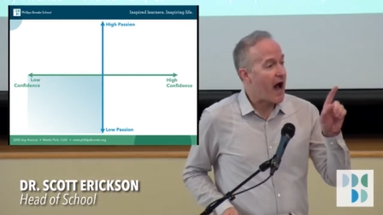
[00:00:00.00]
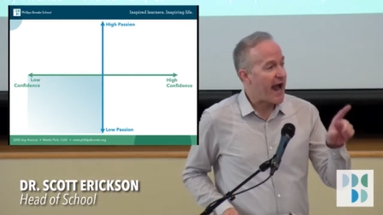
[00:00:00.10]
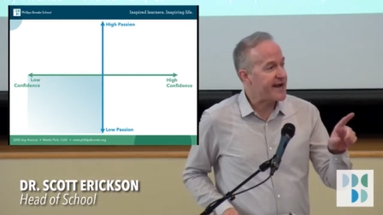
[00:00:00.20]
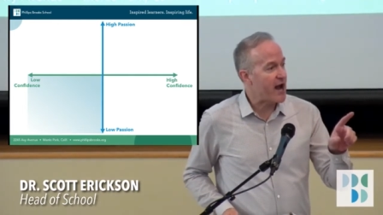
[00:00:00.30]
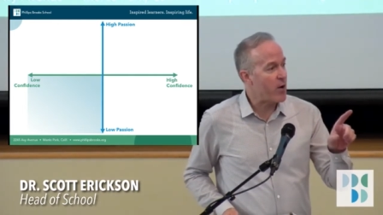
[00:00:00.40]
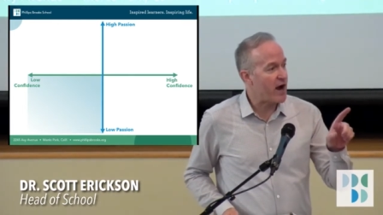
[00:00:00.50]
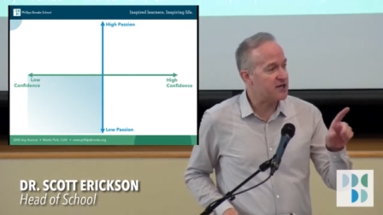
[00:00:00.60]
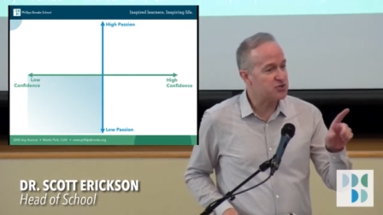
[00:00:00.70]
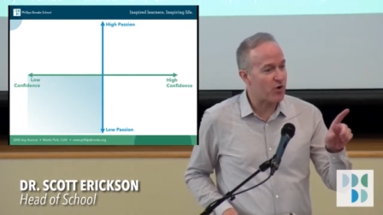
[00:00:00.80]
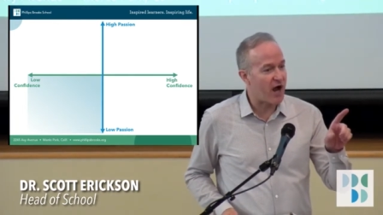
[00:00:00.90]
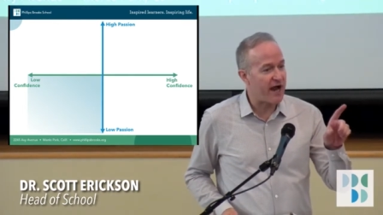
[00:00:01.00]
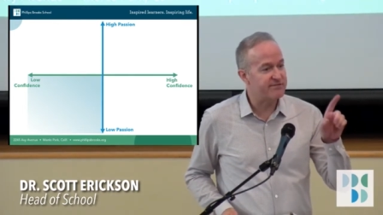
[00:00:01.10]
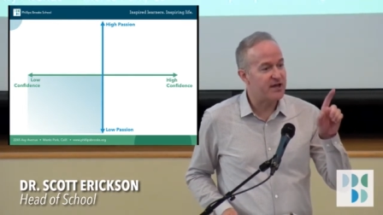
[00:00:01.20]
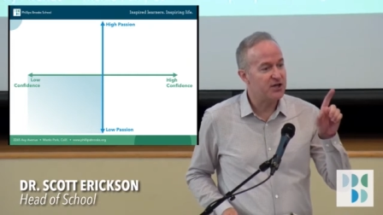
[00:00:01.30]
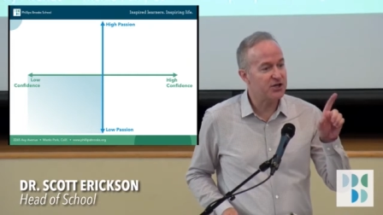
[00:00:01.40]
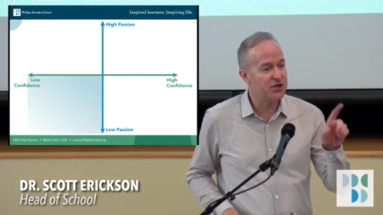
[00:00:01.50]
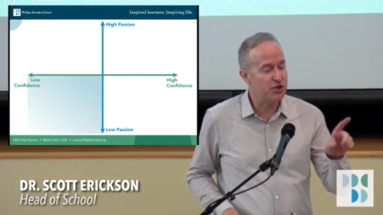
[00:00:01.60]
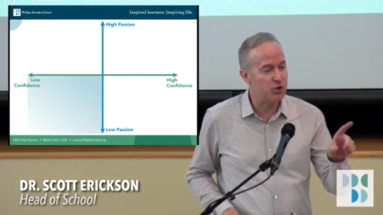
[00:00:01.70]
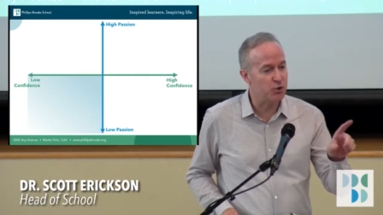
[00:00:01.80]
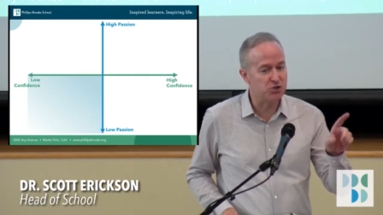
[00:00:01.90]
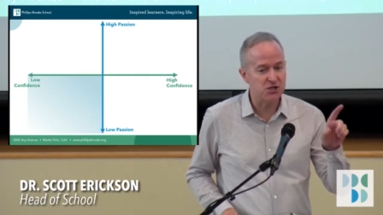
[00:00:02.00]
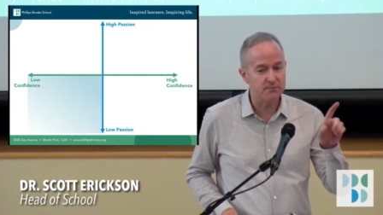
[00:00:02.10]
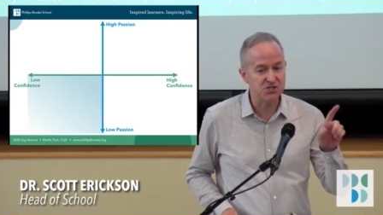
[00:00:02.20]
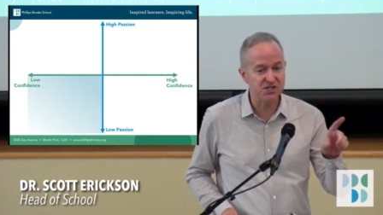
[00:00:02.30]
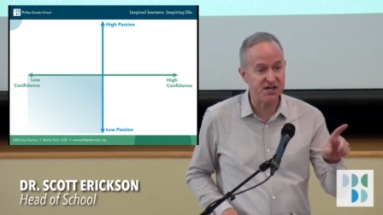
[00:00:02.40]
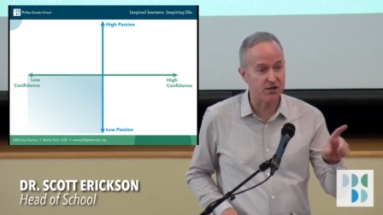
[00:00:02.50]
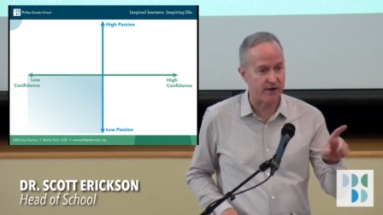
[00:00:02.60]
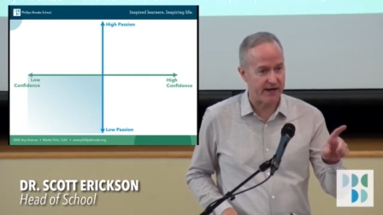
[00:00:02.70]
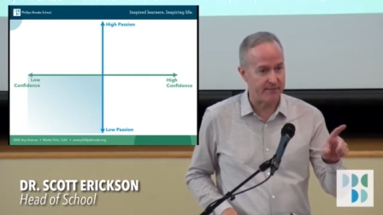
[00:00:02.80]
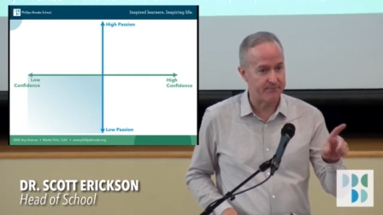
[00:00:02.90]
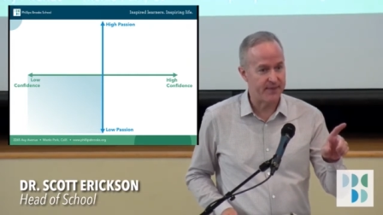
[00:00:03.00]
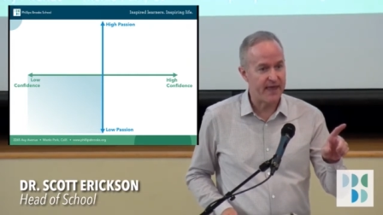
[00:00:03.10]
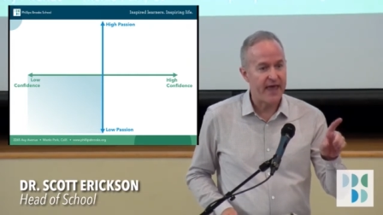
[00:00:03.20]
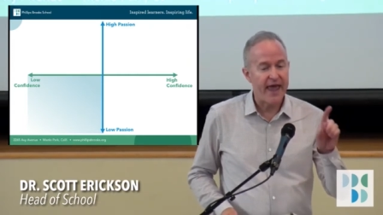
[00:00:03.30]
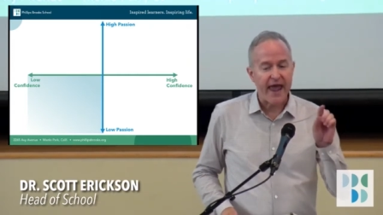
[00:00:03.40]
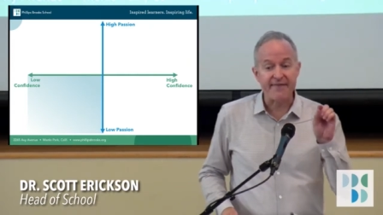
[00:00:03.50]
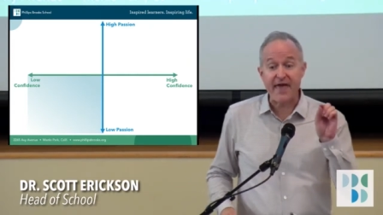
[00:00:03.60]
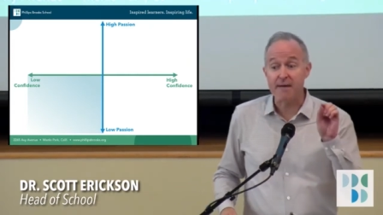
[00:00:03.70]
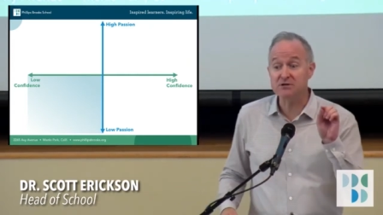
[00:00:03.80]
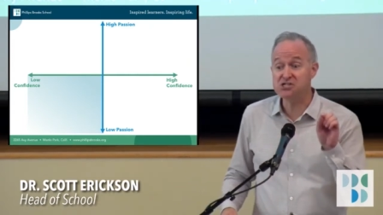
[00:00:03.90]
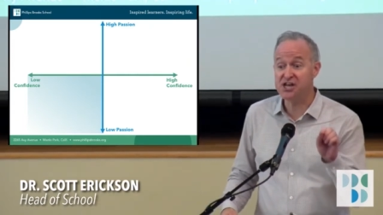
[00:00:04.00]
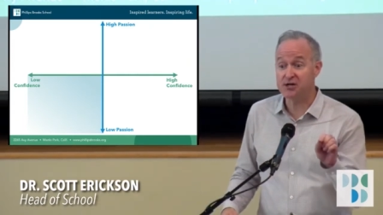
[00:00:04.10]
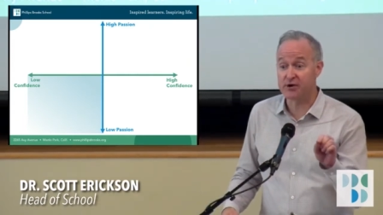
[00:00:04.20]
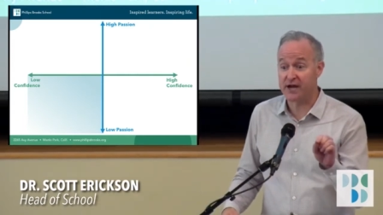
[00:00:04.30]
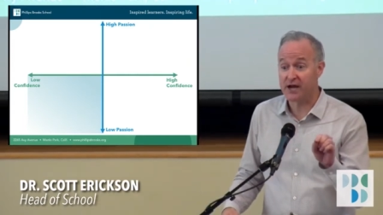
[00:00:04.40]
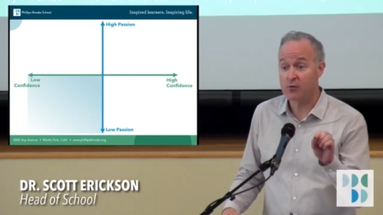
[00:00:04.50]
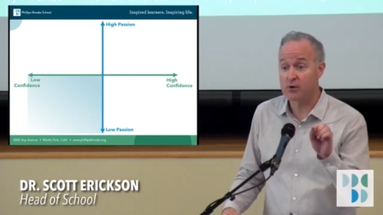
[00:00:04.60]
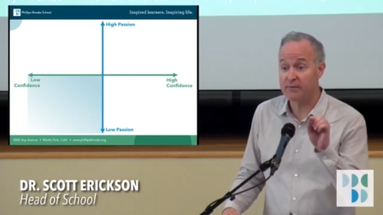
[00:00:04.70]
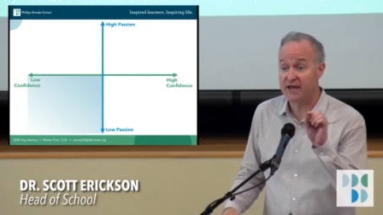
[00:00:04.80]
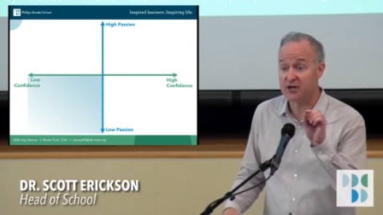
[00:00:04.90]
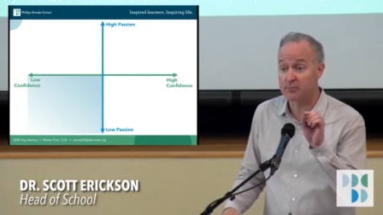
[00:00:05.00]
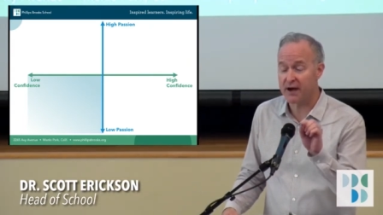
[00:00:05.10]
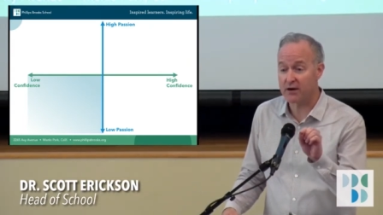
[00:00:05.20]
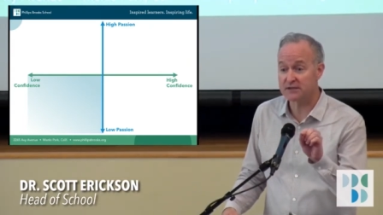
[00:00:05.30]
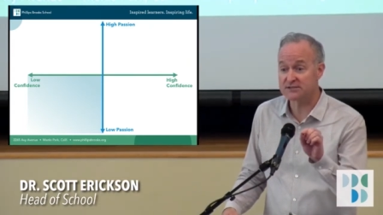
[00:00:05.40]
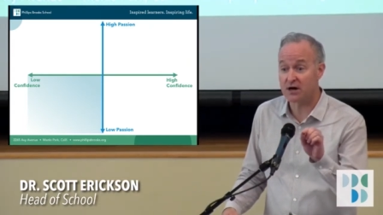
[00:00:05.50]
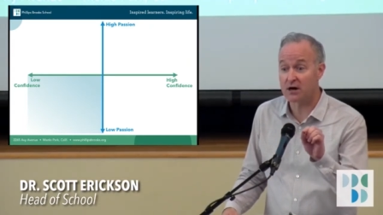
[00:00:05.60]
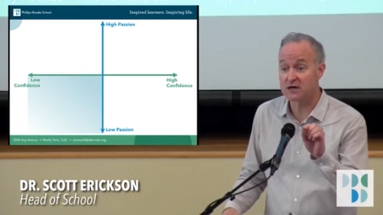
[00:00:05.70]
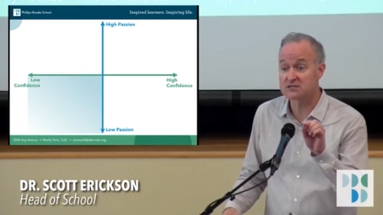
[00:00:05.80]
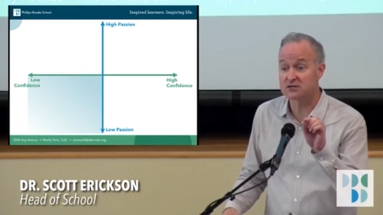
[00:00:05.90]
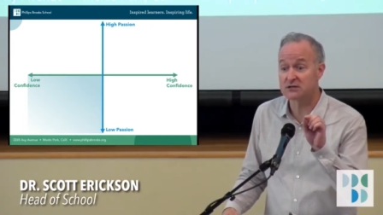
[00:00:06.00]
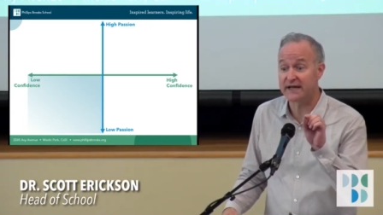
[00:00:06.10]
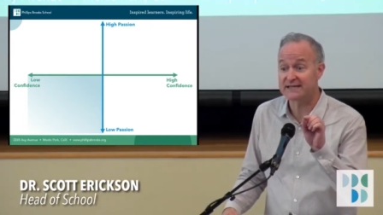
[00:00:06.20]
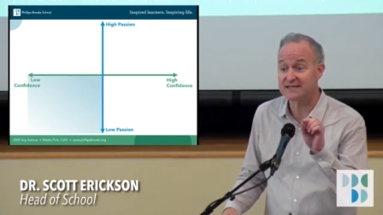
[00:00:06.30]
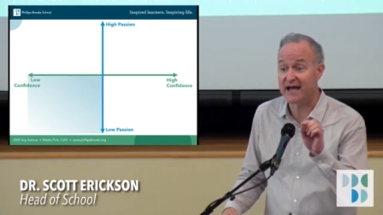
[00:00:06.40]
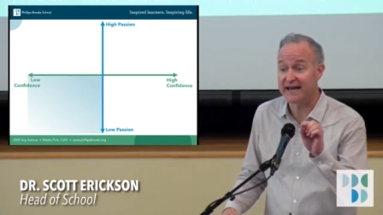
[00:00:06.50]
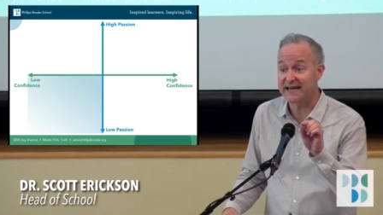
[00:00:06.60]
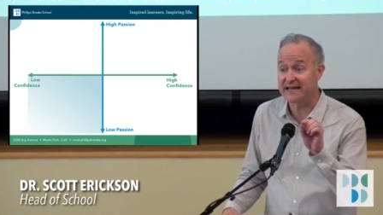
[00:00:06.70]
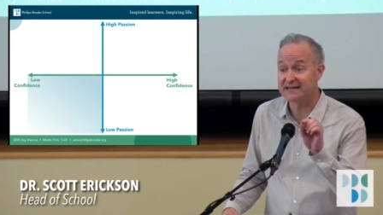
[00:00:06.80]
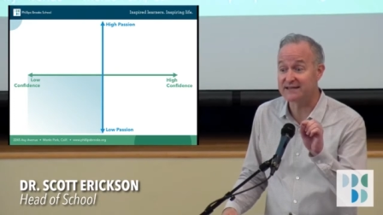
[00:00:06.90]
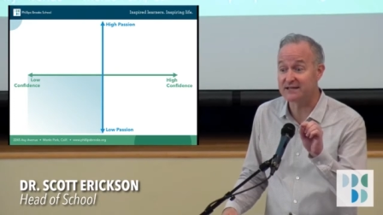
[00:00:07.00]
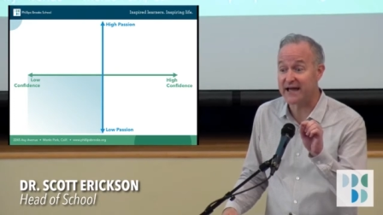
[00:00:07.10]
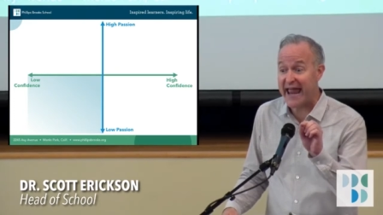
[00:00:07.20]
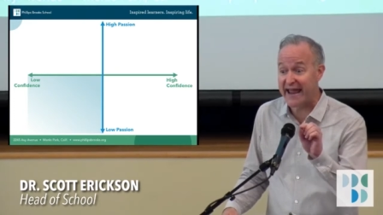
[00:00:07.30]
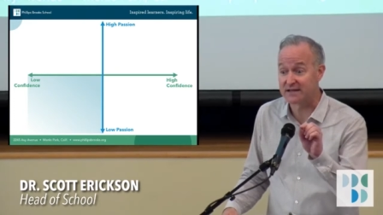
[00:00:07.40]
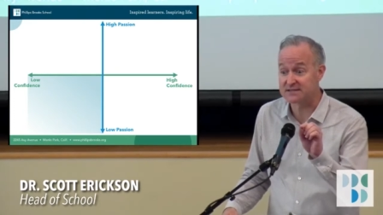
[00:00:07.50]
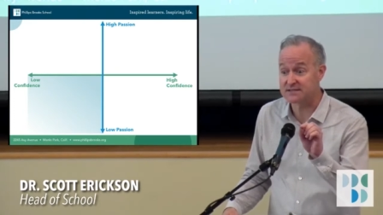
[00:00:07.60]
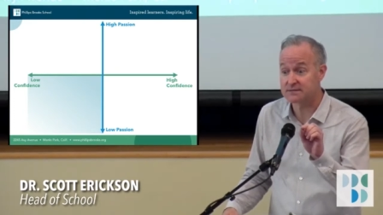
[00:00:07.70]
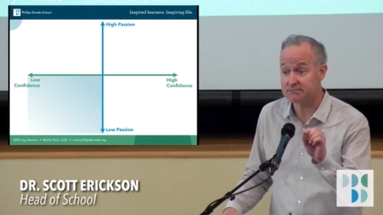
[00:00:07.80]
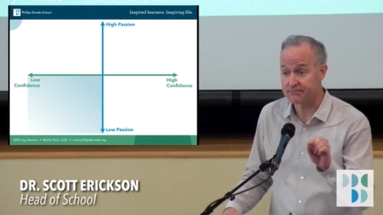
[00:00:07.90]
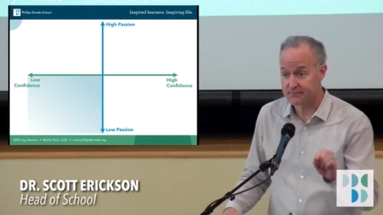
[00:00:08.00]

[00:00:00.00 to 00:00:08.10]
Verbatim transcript: I know how to drive huge machinery, and that machinery will make your parents' cars look like tiny little ants.